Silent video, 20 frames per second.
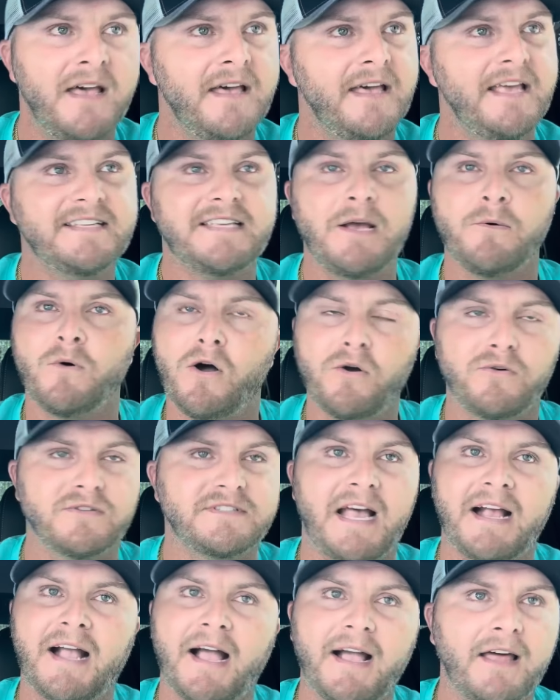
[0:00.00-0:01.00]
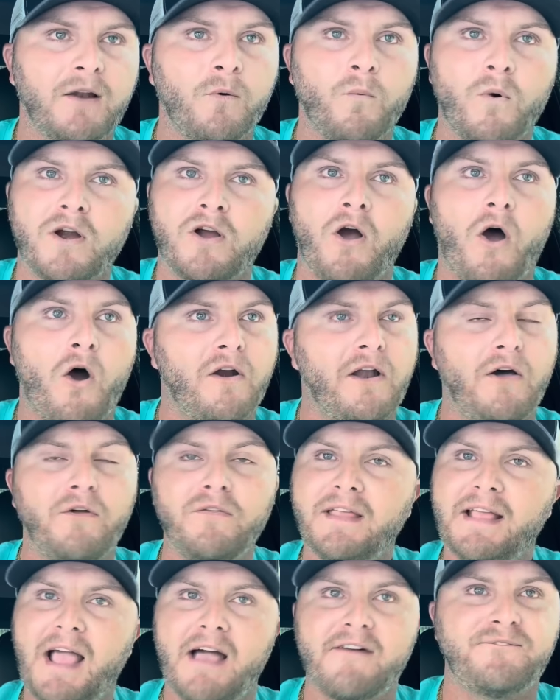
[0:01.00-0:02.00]
He said, well, Uncle Zach, I got to work hard. I
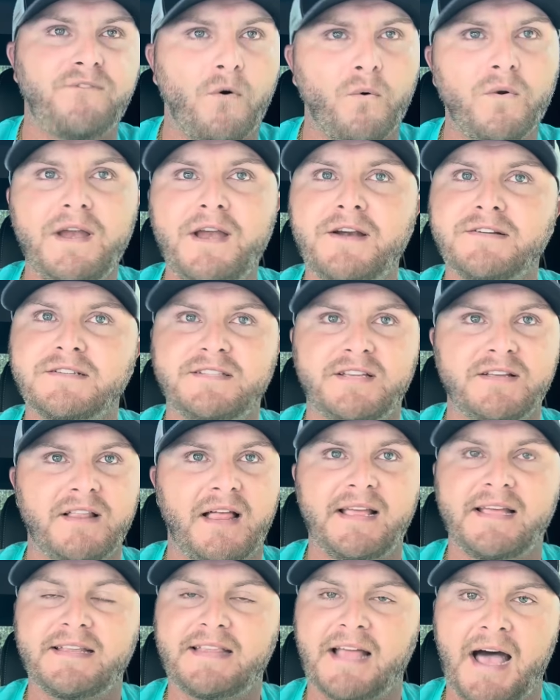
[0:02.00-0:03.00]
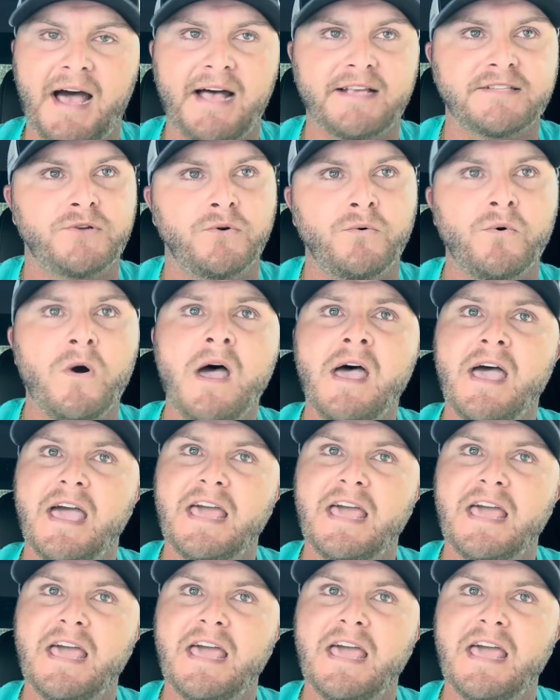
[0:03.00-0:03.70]
only got four years until I get to high school.